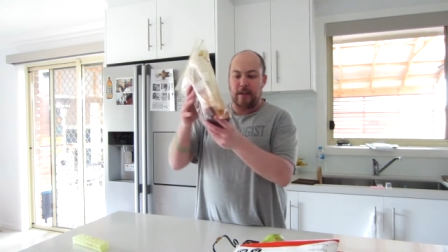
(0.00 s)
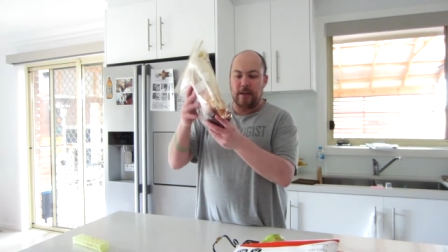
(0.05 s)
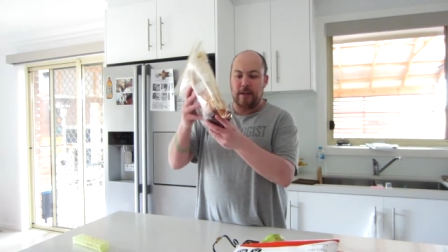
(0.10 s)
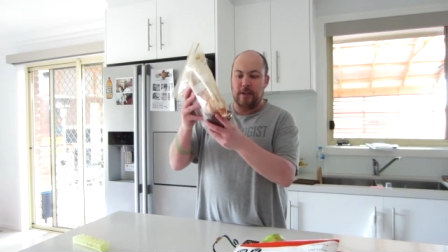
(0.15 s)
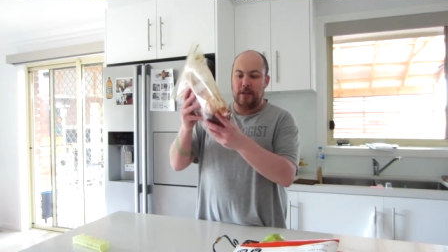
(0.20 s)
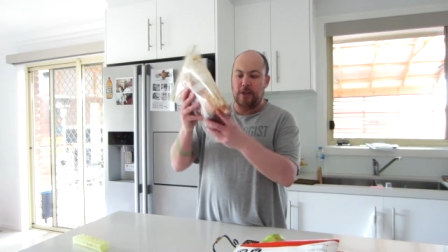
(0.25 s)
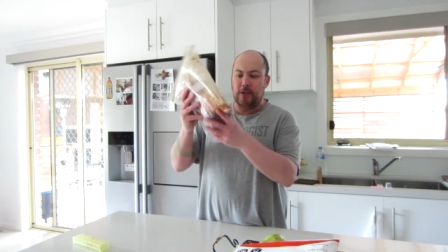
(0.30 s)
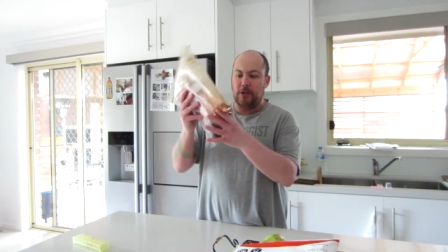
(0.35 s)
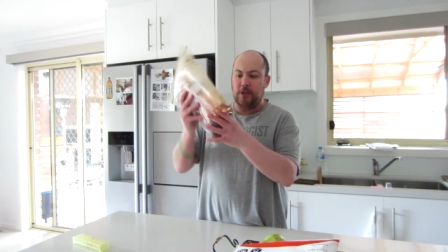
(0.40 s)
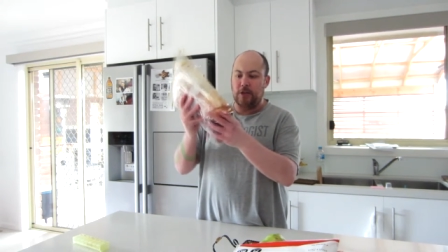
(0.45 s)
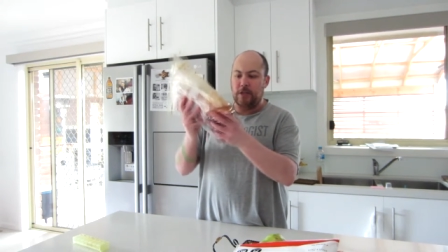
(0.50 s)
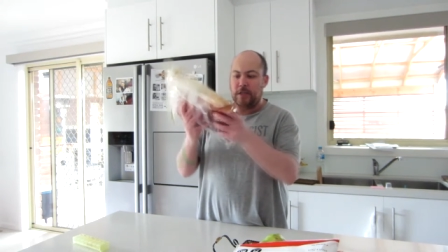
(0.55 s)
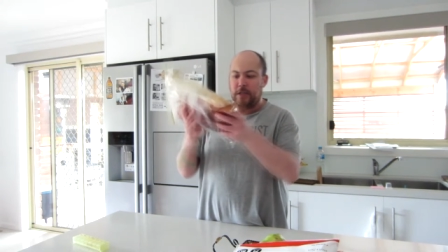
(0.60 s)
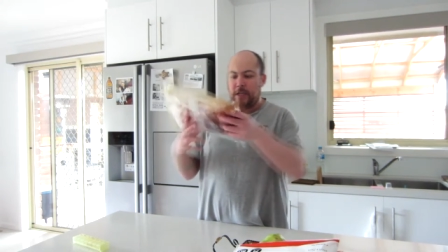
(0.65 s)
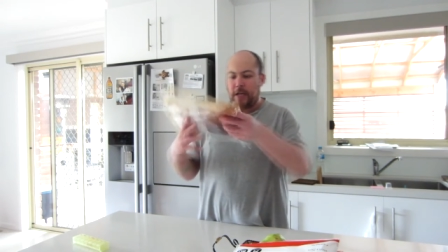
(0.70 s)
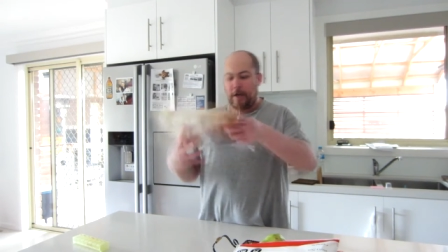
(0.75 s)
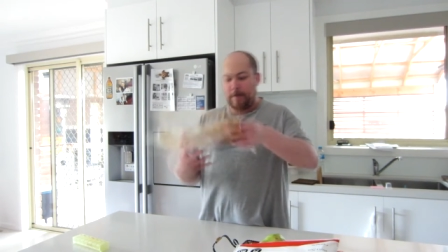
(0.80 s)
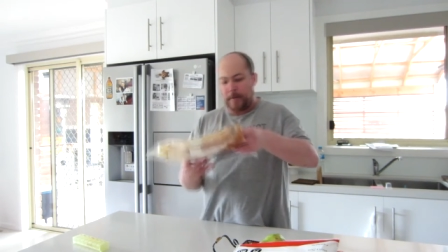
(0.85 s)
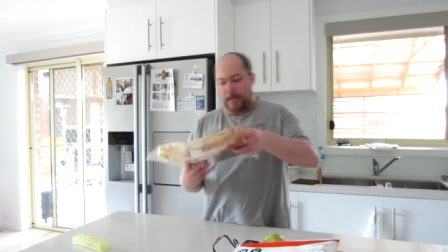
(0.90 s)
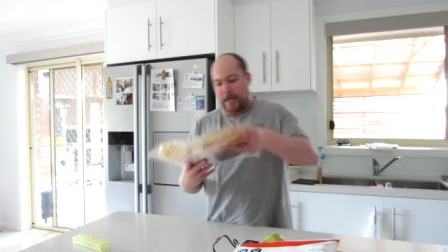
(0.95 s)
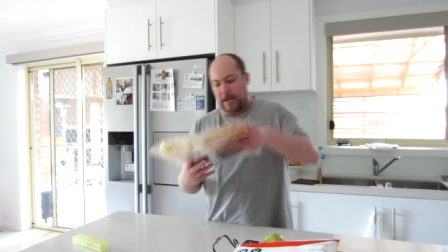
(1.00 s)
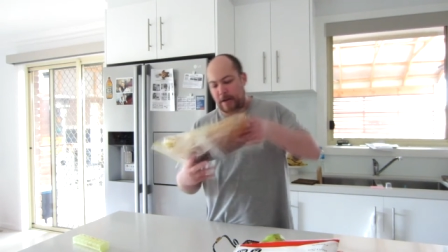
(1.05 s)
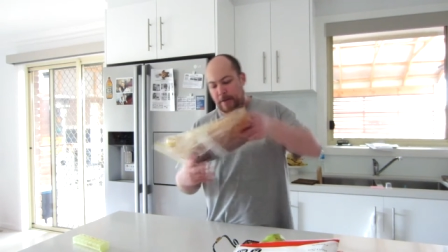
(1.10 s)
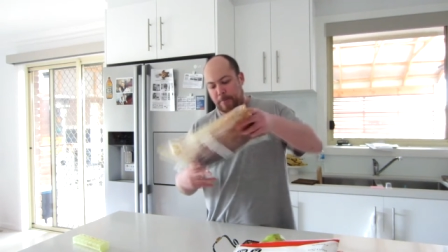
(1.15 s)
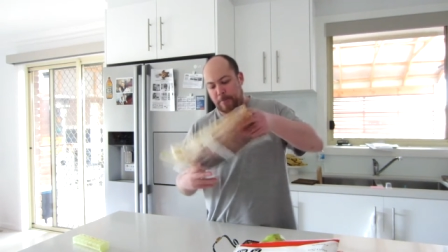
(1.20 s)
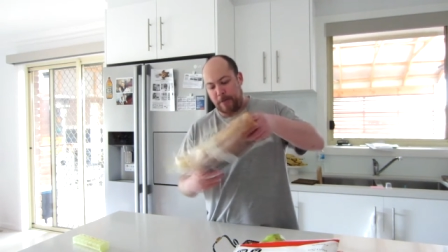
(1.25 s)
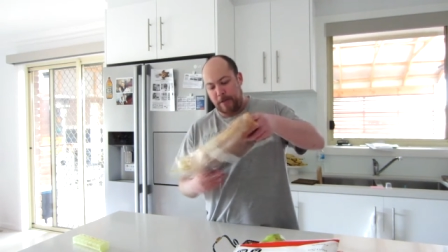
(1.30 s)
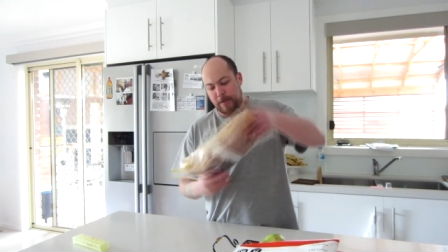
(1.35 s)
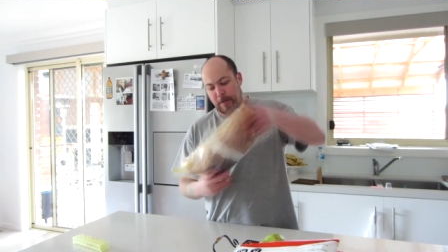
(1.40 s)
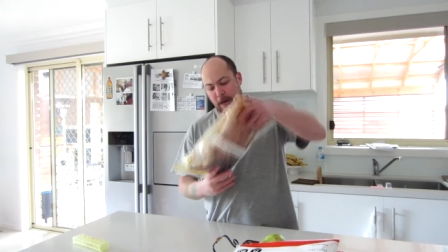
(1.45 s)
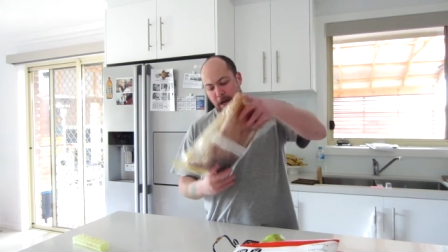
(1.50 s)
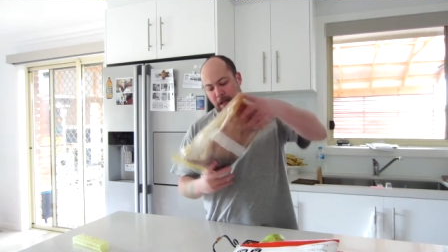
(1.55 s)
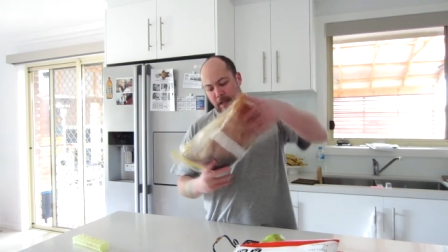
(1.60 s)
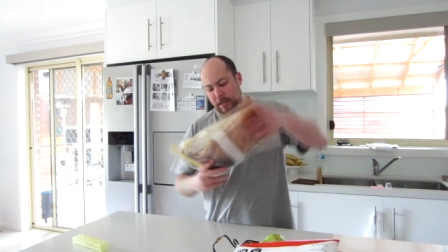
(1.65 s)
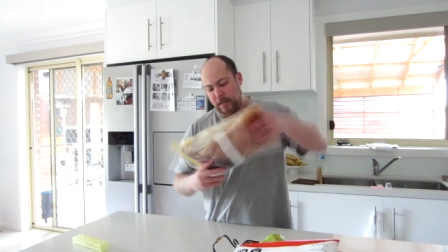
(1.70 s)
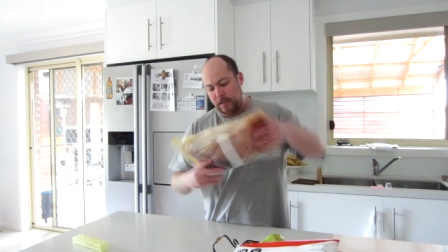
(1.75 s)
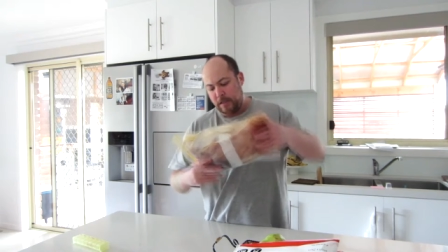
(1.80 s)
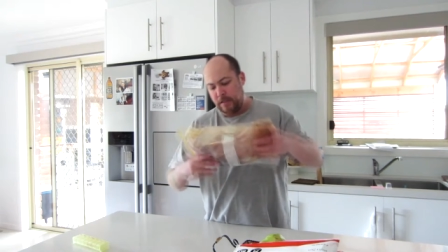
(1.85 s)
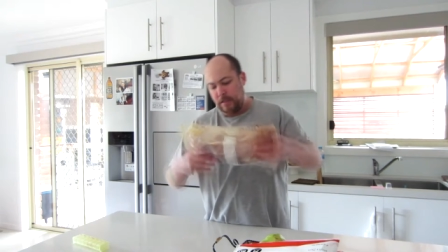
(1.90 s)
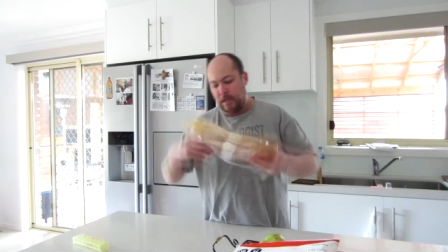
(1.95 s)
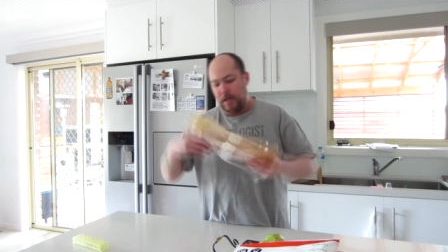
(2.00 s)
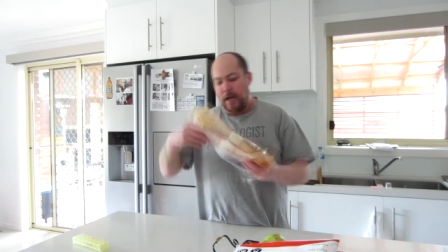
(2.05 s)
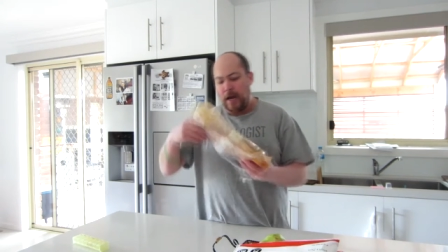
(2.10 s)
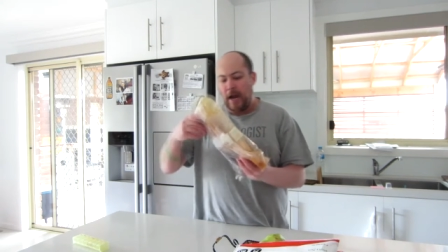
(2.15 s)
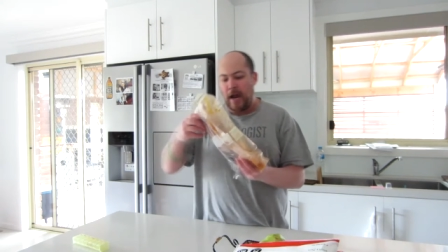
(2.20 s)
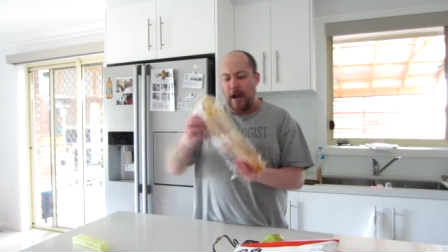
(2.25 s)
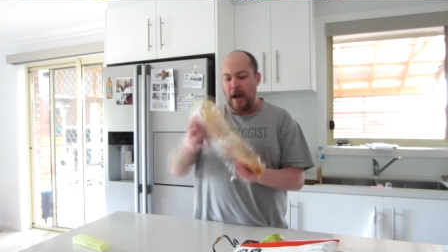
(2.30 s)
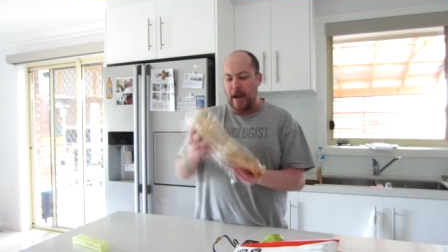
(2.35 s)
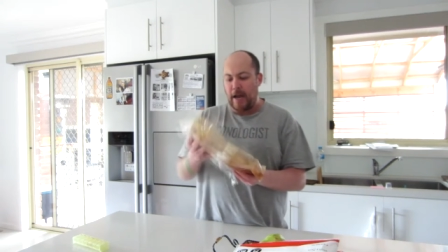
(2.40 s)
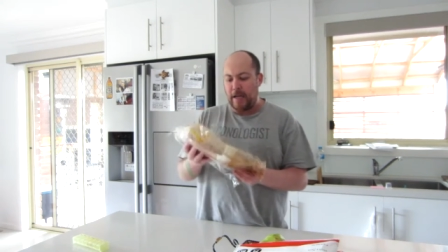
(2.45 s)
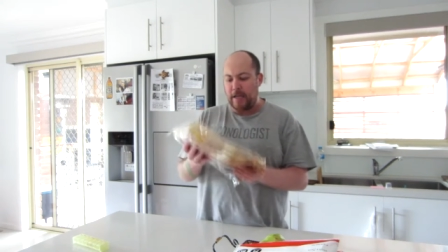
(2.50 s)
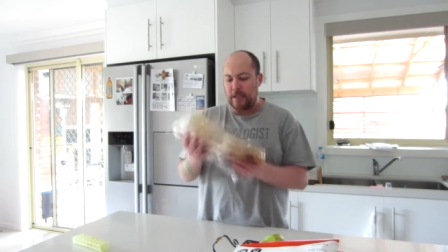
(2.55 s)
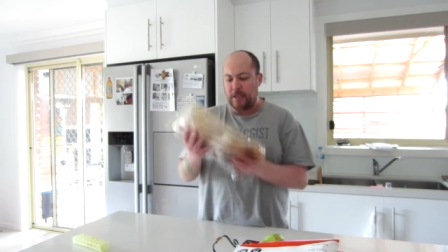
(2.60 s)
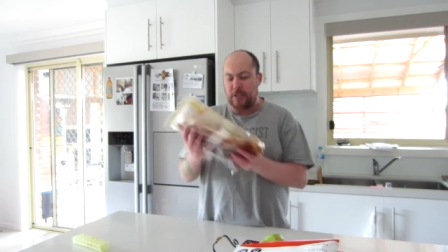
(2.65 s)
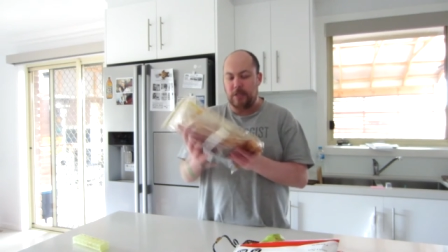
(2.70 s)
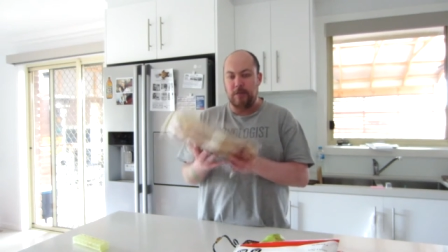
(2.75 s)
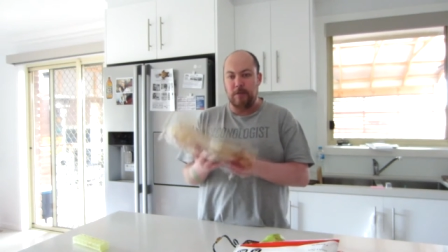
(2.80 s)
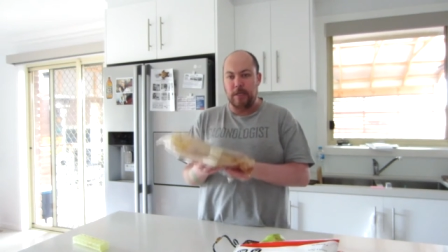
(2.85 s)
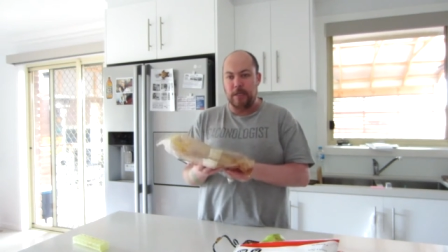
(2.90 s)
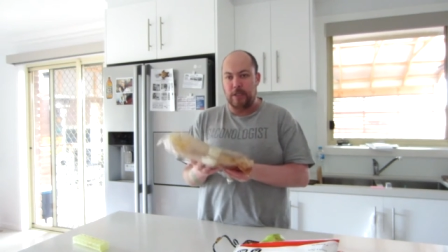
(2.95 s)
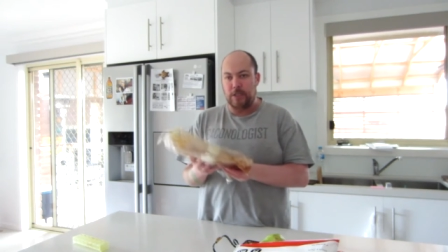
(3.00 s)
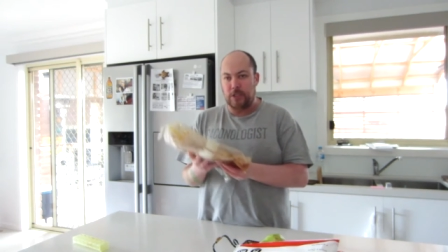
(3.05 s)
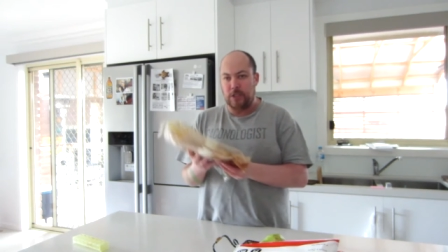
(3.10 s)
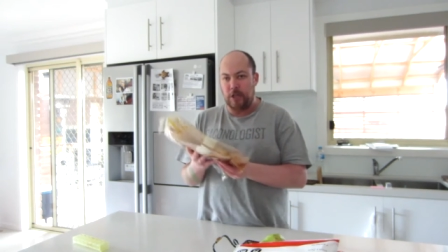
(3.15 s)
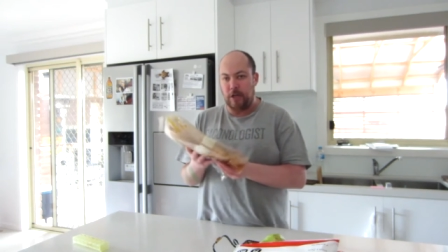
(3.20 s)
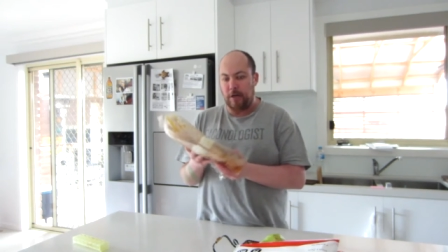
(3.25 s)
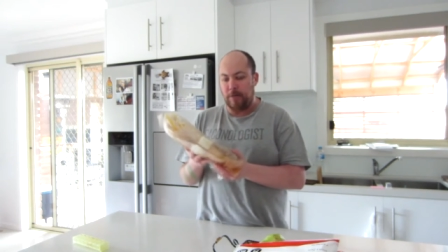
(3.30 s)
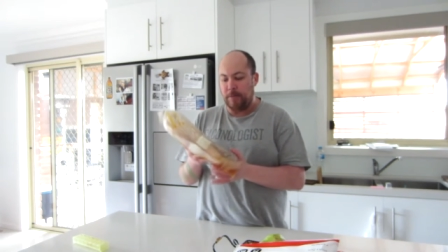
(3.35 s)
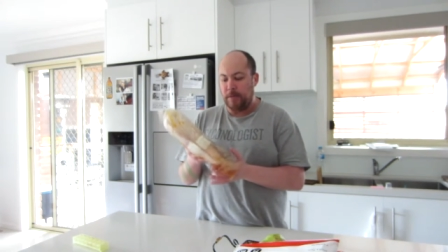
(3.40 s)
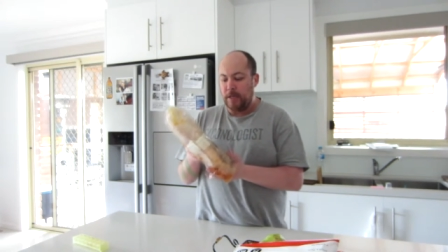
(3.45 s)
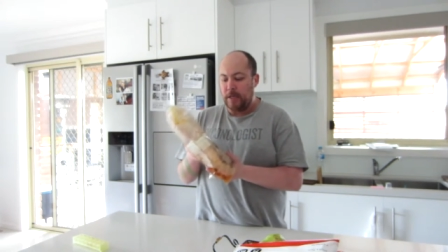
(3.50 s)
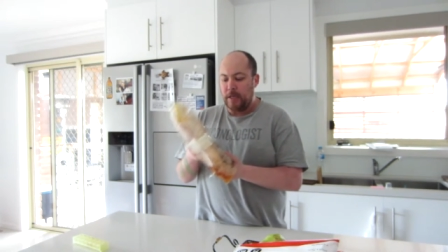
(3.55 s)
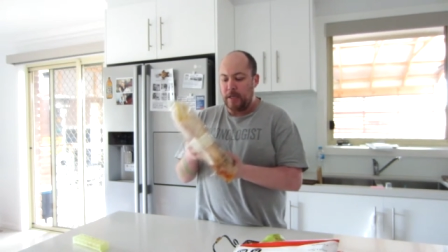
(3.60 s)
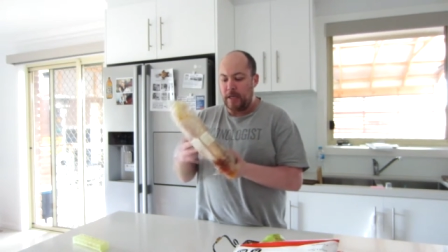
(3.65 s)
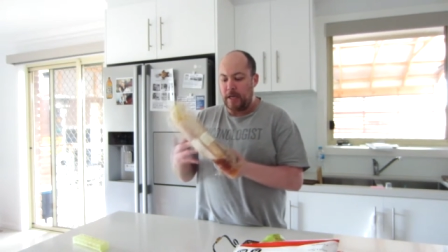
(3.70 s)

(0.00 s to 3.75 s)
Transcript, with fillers: the juice is coming out pretty well, and it's doing its job.